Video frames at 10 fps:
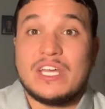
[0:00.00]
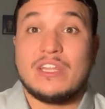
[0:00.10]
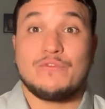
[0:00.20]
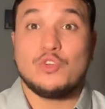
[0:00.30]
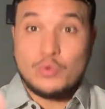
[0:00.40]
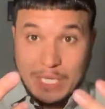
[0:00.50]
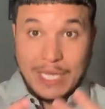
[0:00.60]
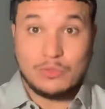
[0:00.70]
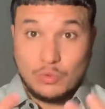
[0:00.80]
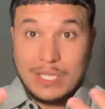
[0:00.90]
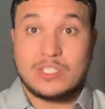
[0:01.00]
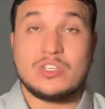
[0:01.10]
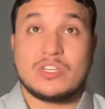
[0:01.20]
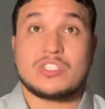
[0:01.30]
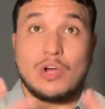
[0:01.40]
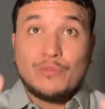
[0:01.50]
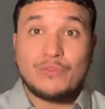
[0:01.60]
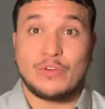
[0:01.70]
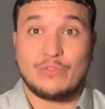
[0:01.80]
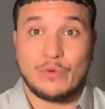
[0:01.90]
And if you can't do that to yourself in
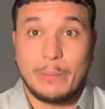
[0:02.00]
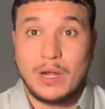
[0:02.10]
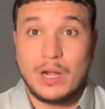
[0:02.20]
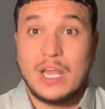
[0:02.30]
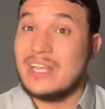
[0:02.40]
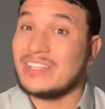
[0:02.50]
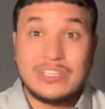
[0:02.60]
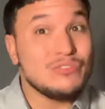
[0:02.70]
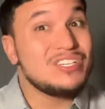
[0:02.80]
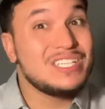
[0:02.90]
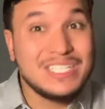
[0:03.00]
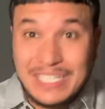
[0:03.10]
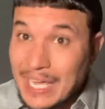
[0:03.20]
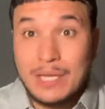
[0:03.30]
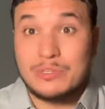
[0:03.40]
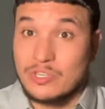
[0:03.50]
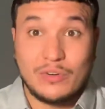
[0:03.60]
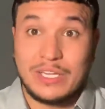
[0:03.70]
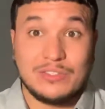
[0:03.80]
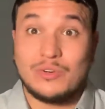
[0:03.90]
front of a mirror, then you damn sure
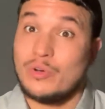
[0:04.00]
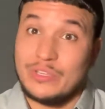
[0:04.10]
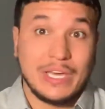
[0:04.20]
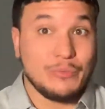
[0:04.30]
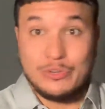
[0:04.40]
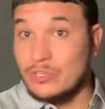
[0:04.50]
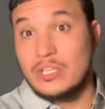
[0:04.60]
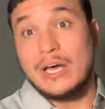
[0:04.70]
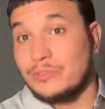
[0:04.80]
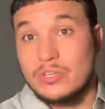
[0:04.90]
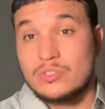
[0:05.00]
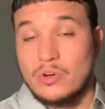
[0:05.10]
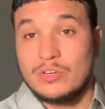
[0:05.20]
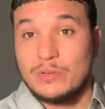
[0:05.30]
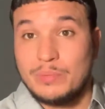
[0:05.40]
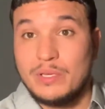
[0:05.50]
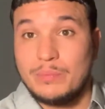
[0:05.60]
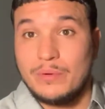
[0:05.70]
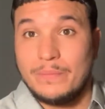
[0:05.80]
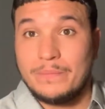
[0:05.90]
ain't doing that when you're out there talking to people.